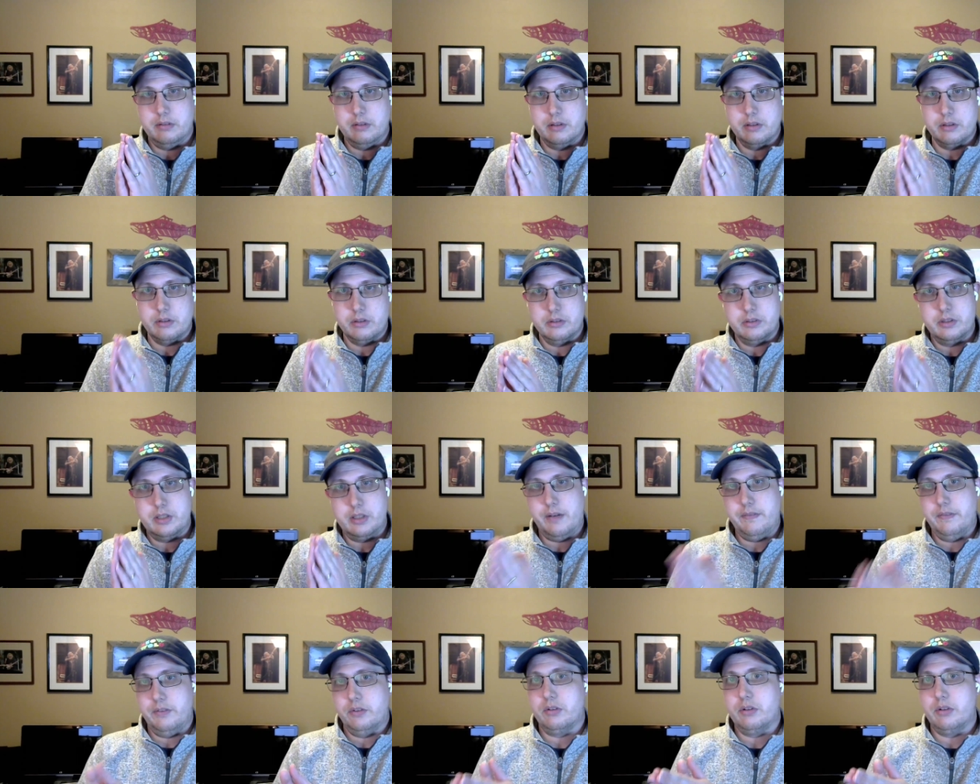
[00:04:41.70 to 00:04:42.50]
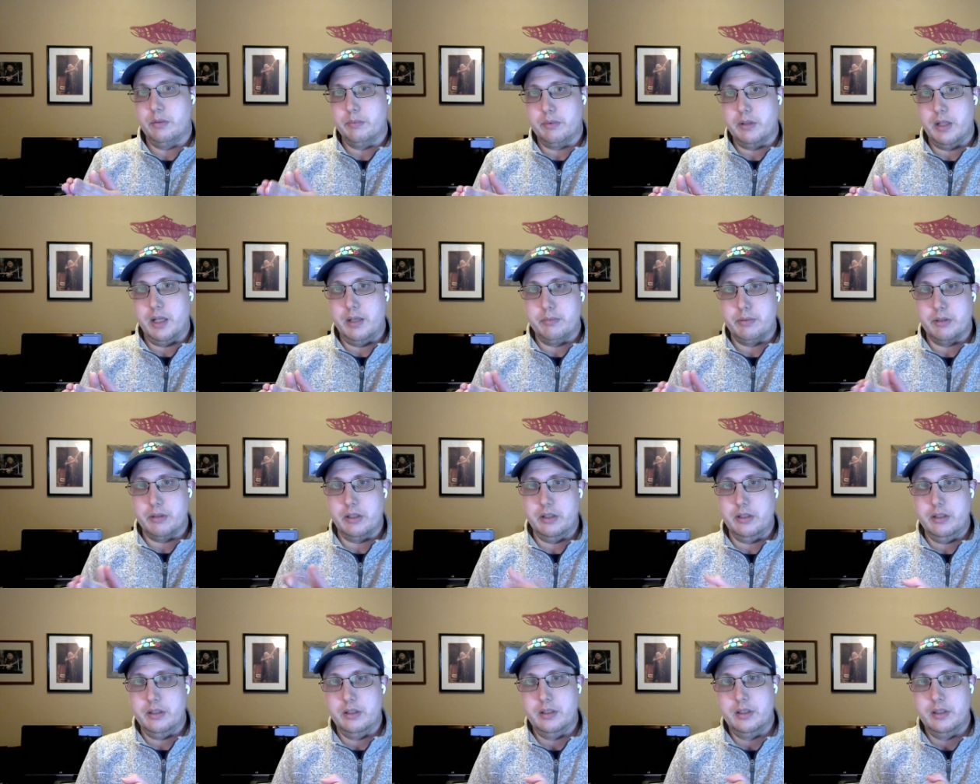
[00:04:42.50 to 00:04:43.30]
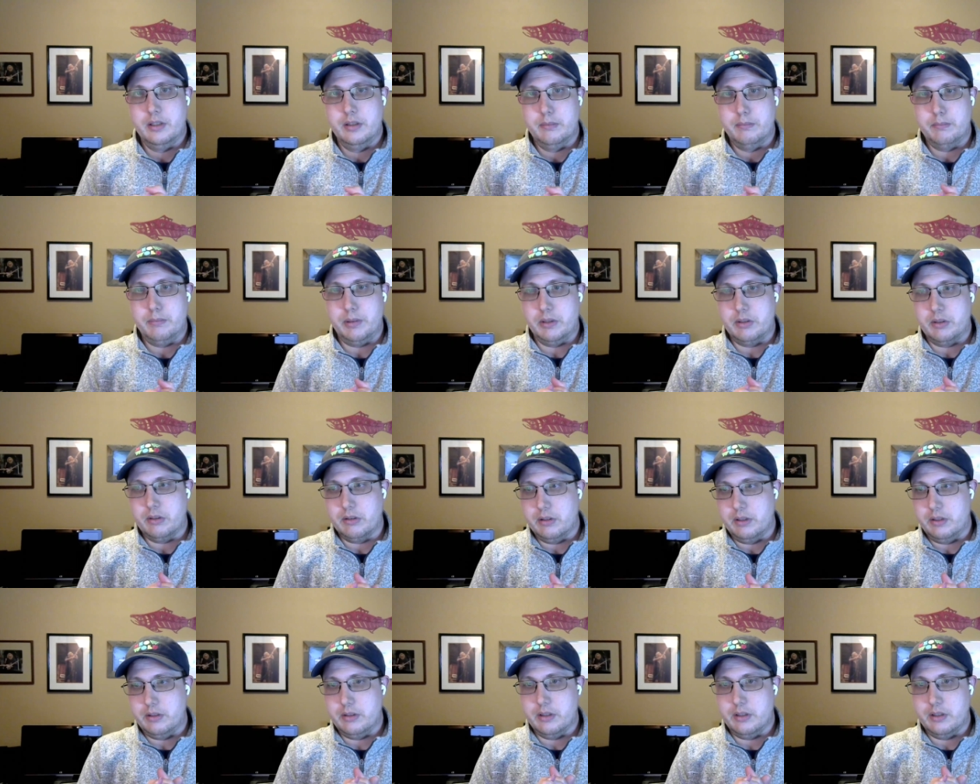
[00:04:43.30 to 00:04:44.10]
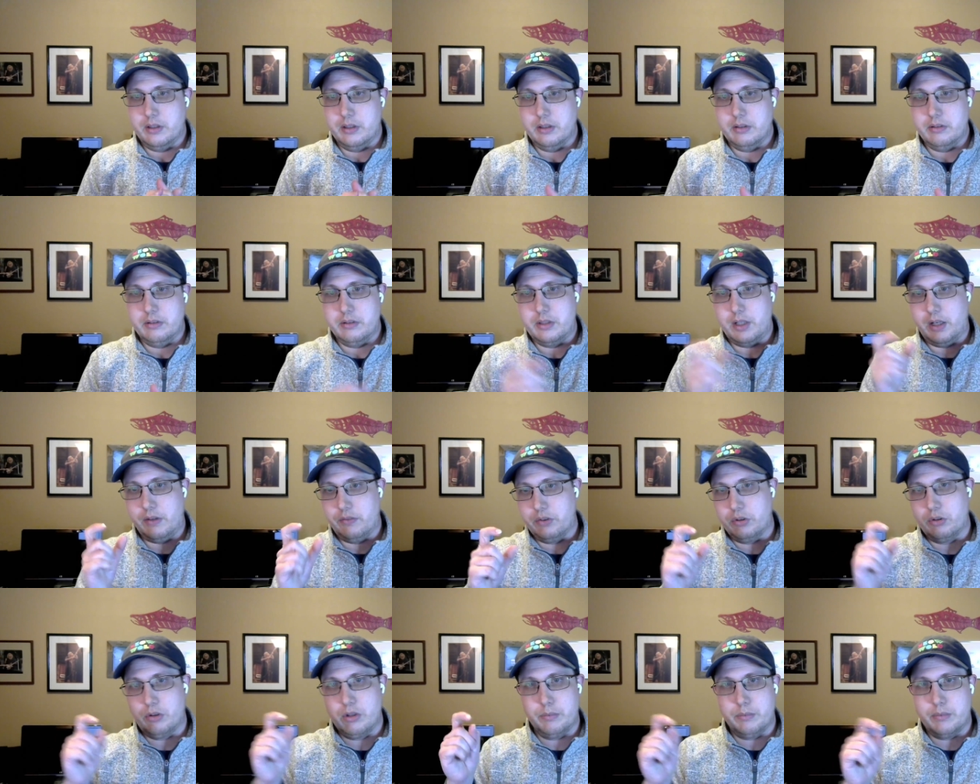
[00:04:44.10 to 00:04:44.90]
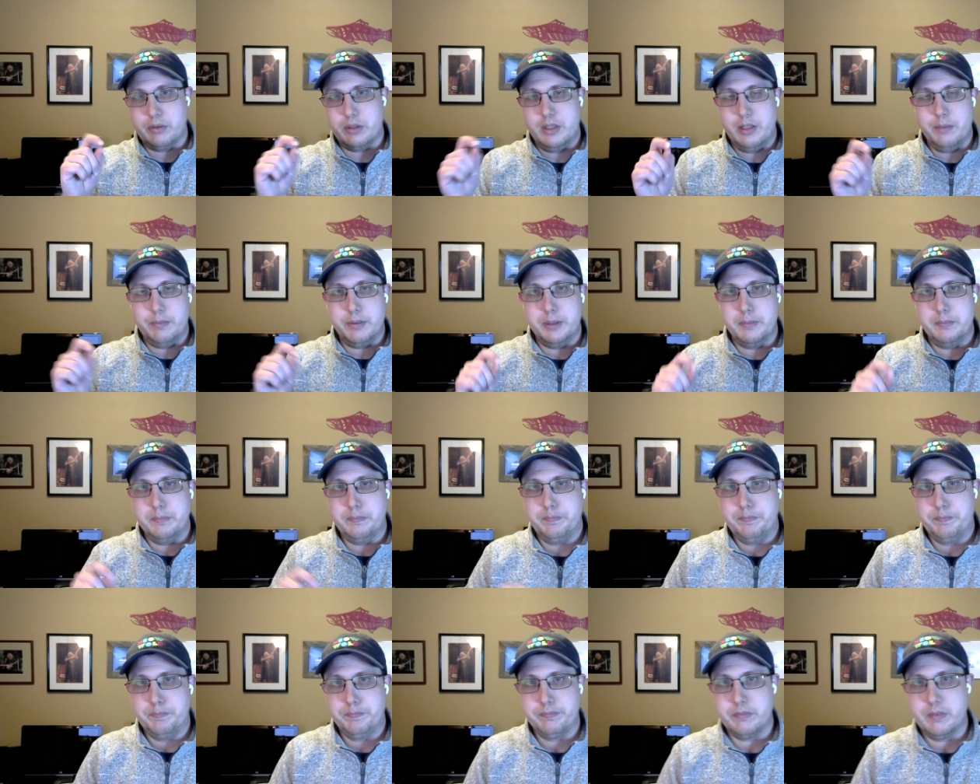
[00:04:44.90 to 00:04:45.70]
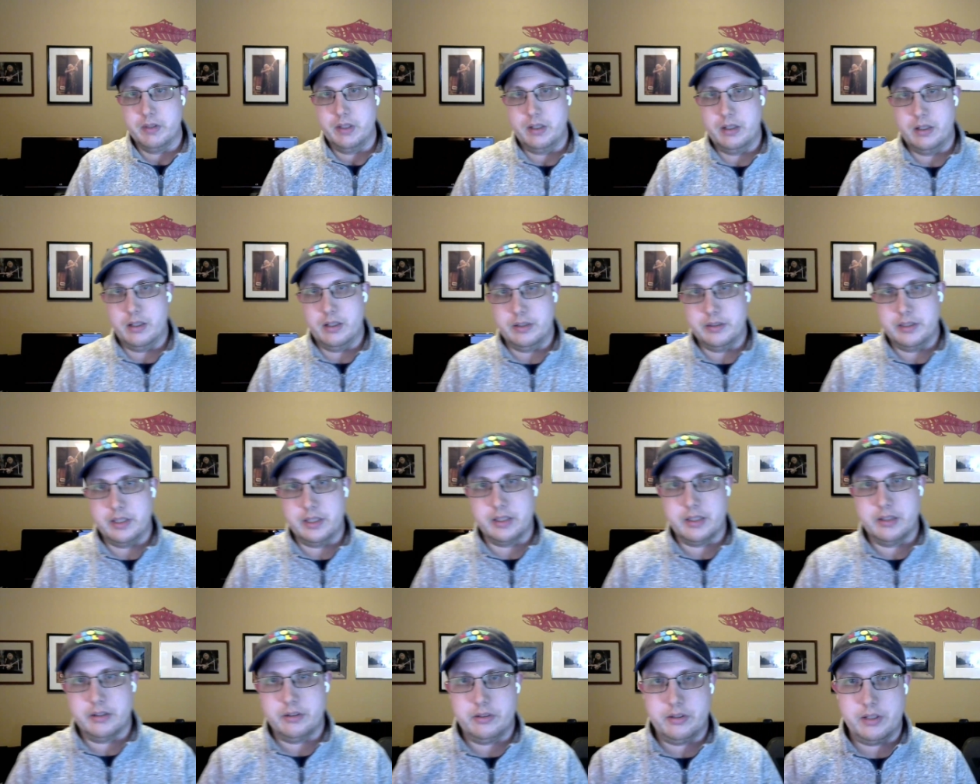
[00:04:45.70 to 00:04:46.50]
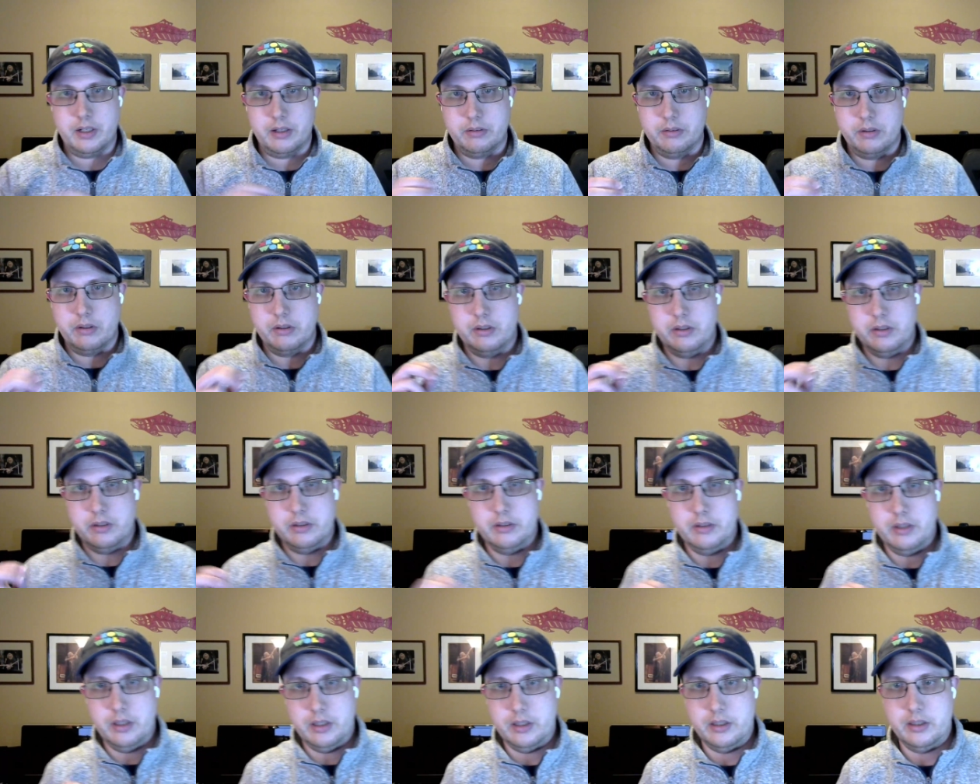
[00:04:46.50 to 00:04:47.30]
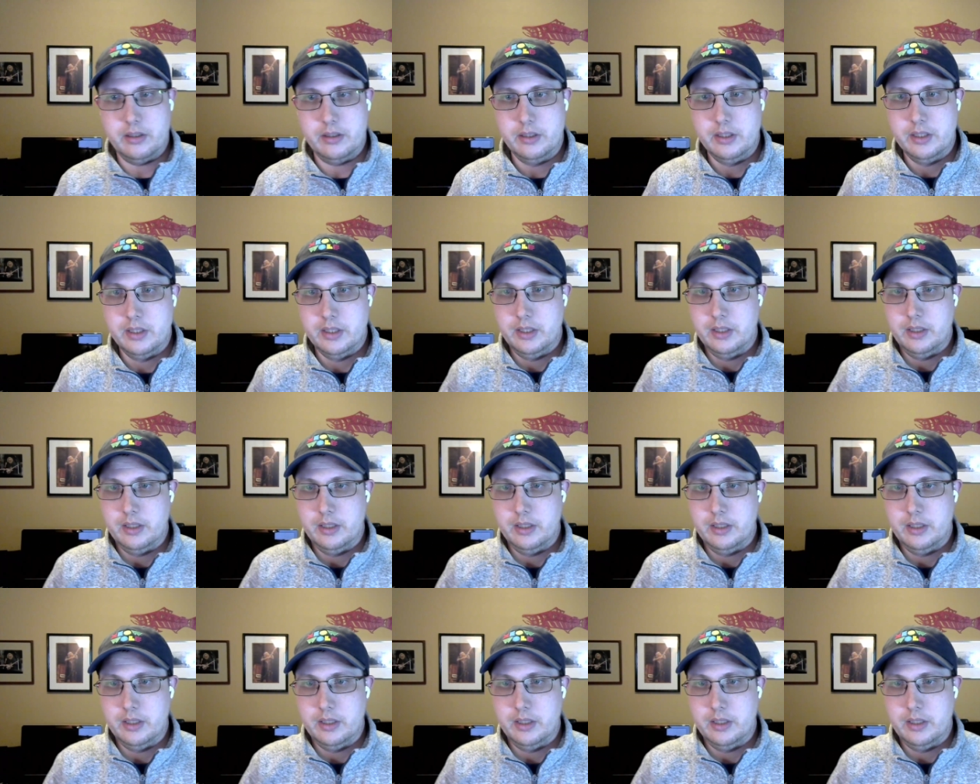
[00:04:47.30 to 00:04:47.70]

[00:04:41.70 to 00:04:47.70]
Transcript: little JavaScript library, basically the JavaScript snippet uh, that gets downloaded uh,